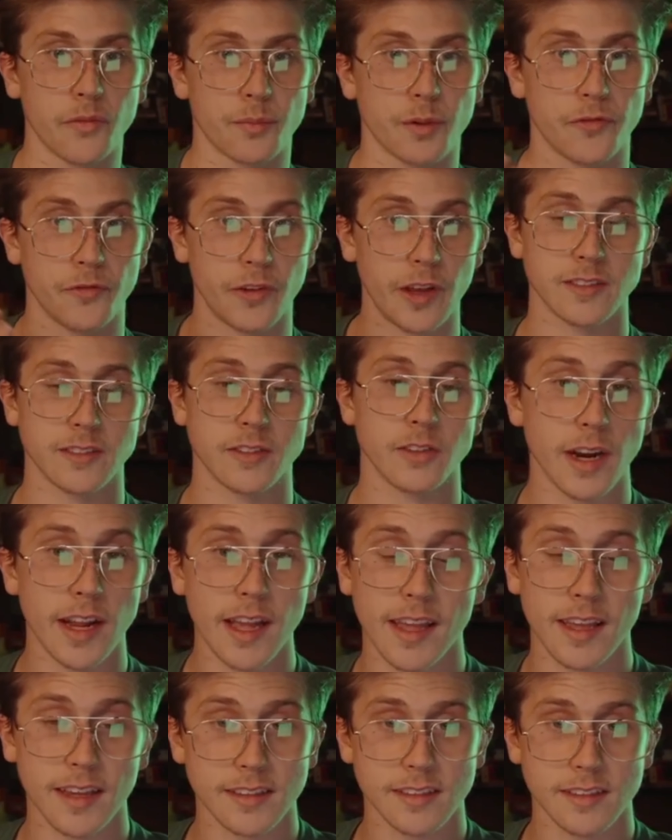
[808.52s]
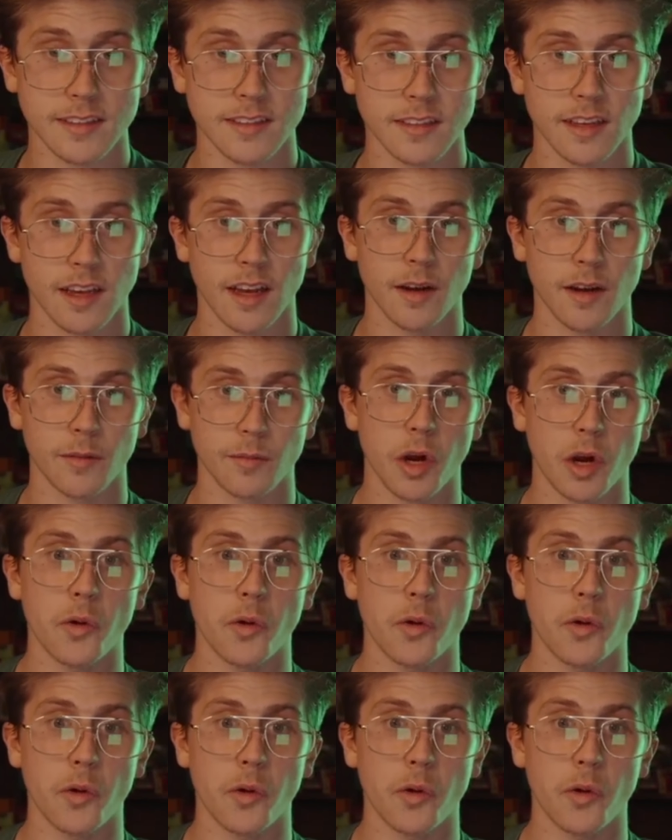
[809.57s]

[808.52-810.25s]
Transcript: of Professor X um,